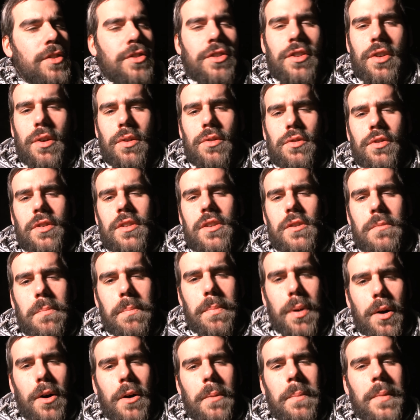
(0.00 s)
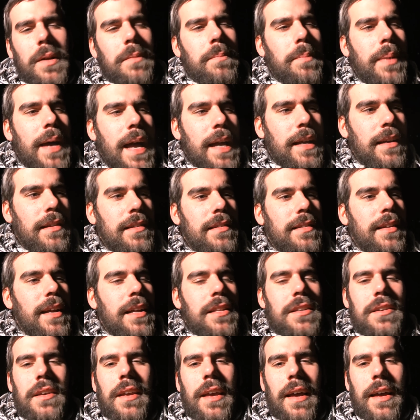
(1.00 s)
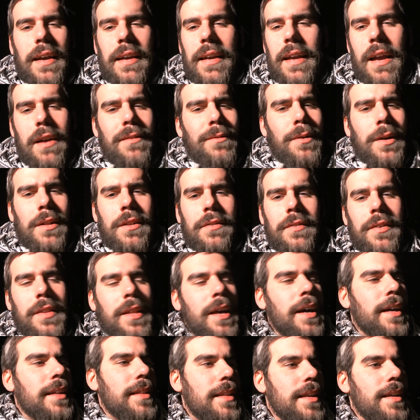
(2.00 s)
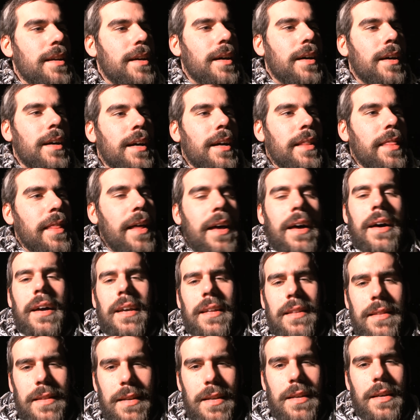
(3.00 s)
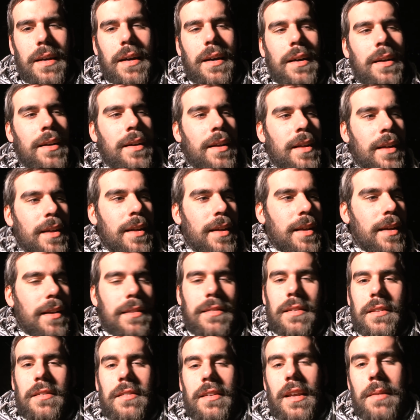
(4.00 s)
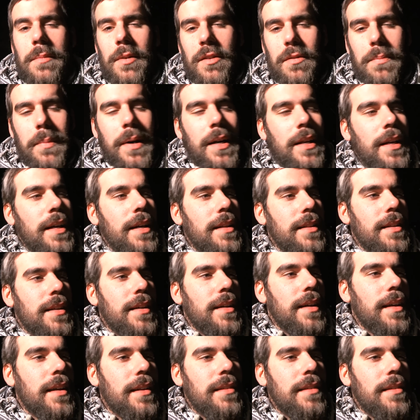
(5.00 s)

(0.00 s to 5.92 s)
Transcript: children you bomb in Pakistan, you can't get rid of an idea, and that idea is the same as my idea.